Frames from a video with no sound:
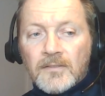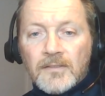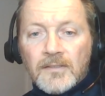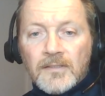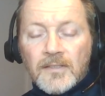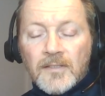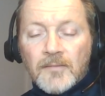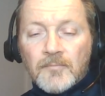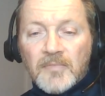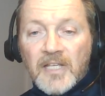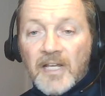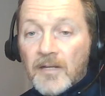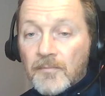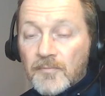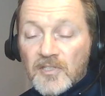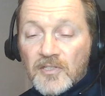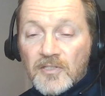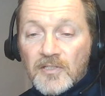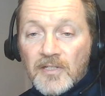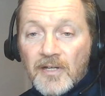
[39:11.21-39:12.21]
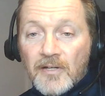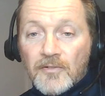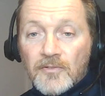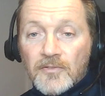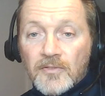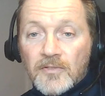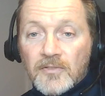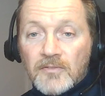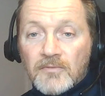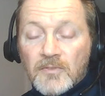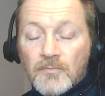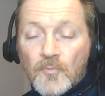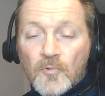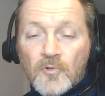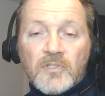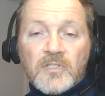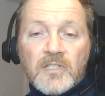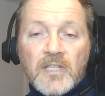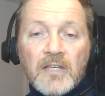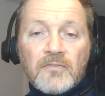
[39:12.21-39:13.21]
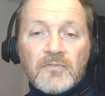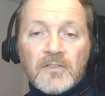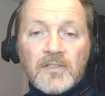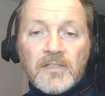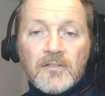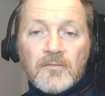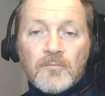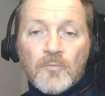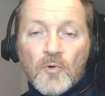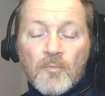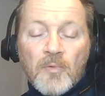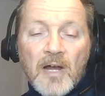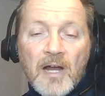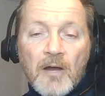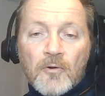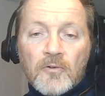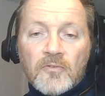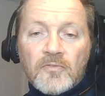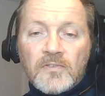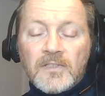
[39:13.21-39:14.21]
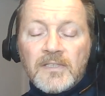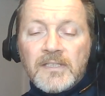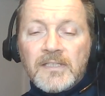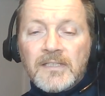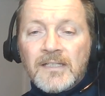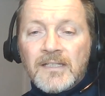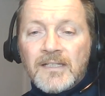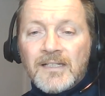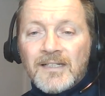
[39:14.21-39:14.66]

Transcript: um, get up the stairs more safely, more powerfully?